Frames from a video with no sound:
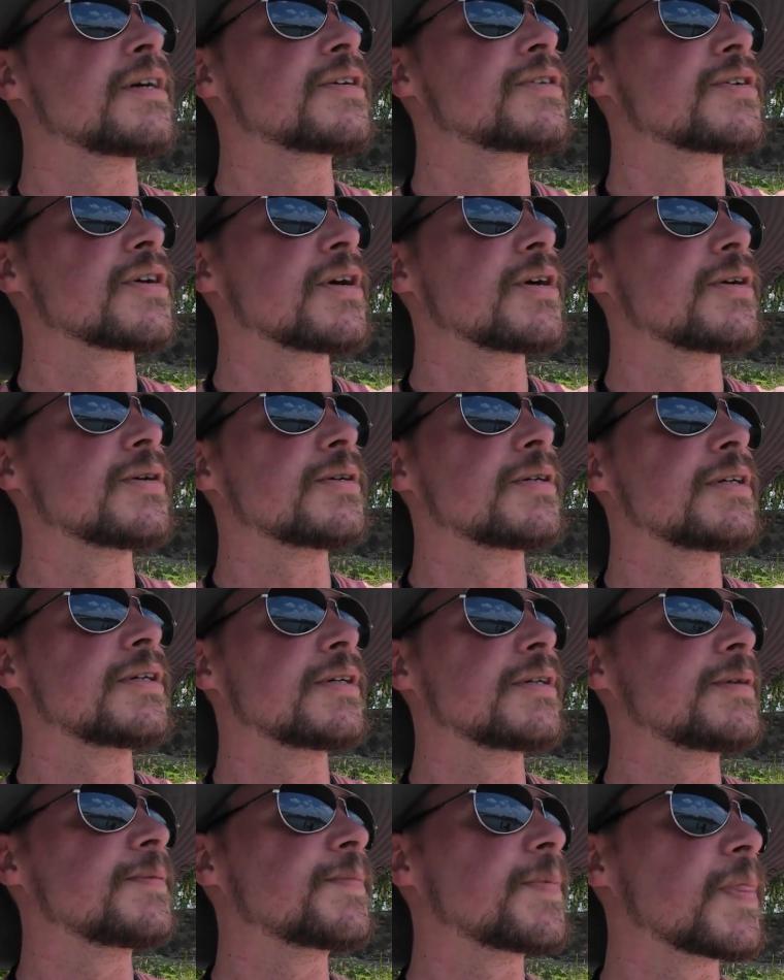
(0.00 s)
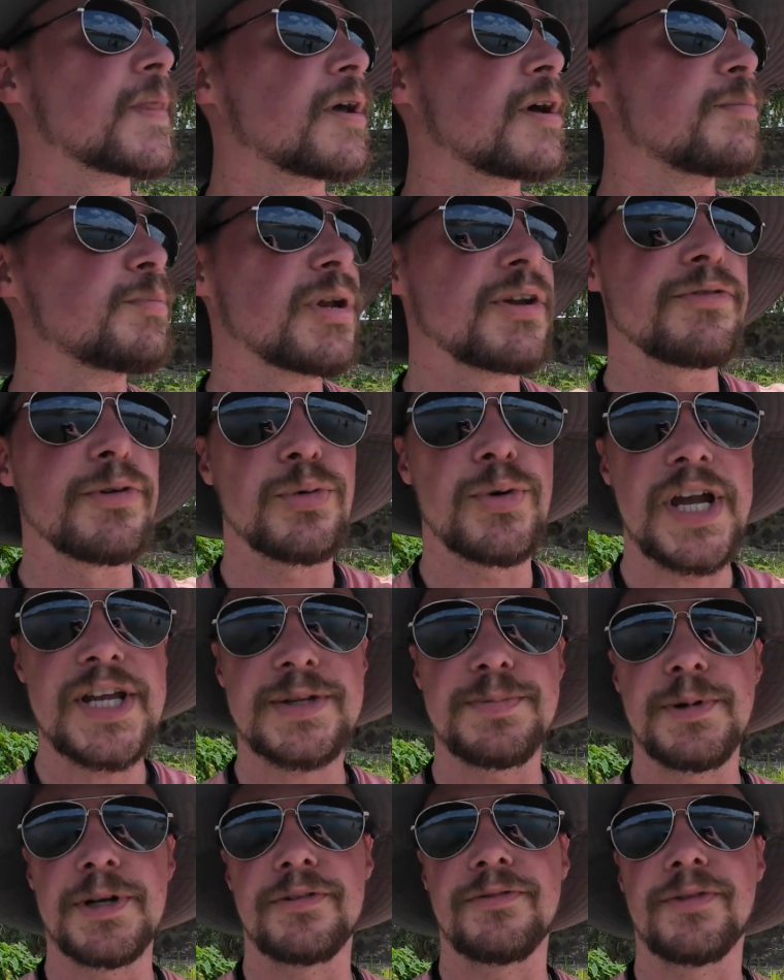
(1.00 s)
So a bit of a
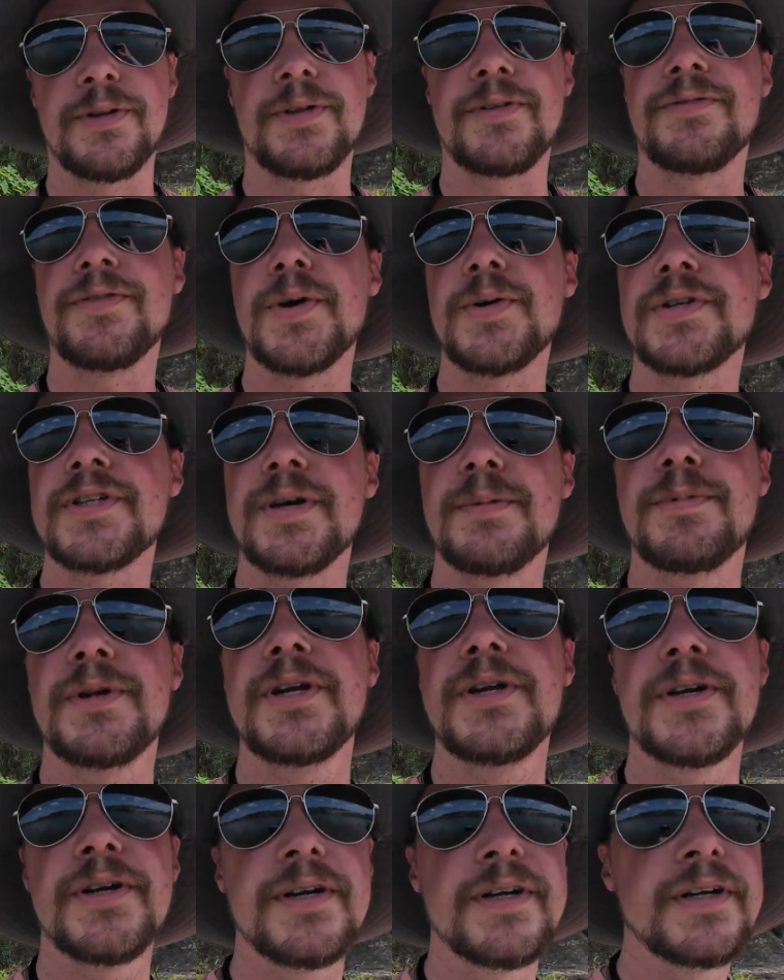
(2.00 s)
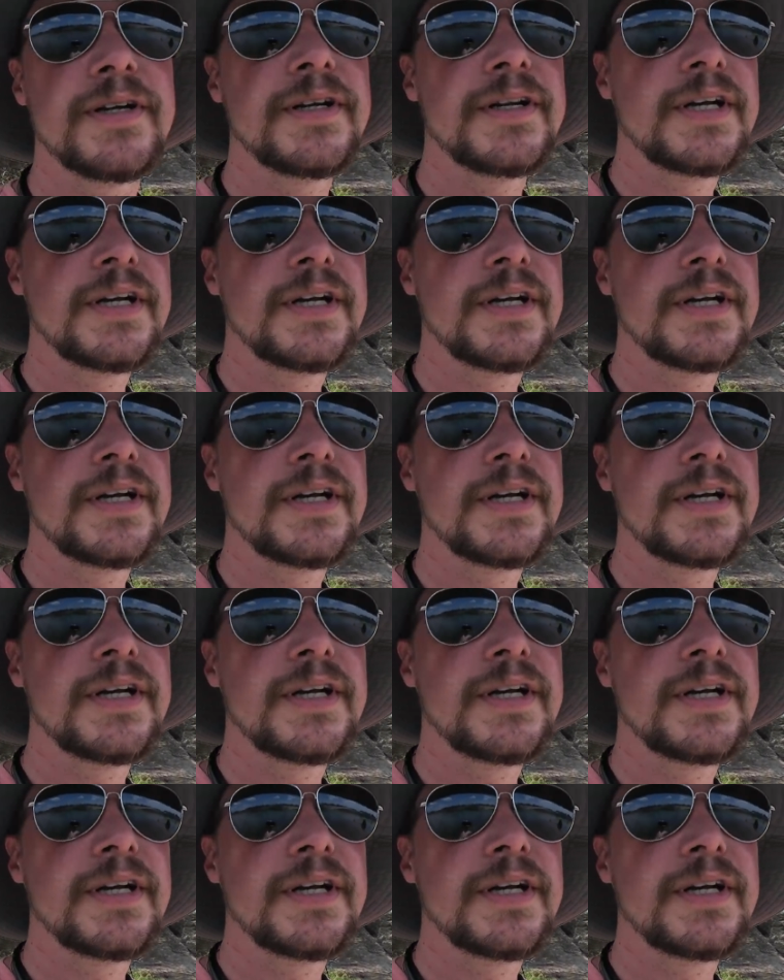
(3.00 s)
respite for the folks up here.